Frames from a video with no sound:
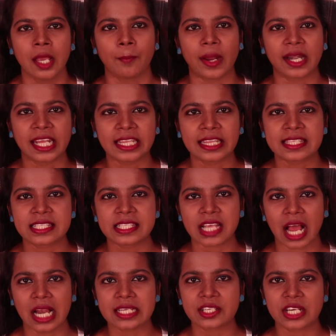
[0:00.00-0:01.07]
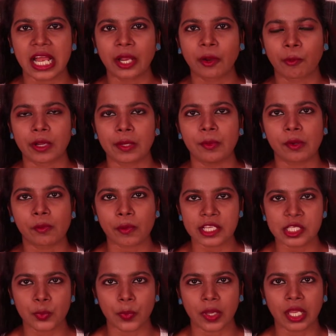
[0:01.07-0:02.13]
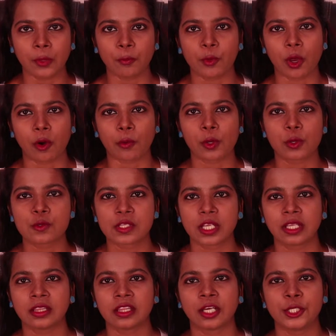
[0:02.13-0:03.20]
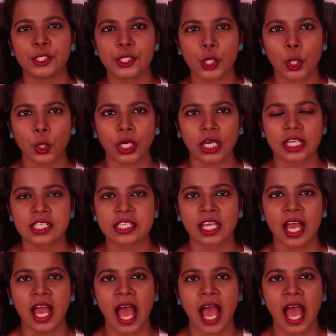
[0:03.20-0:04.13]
but in ultra creamy recipe we are using the yogurt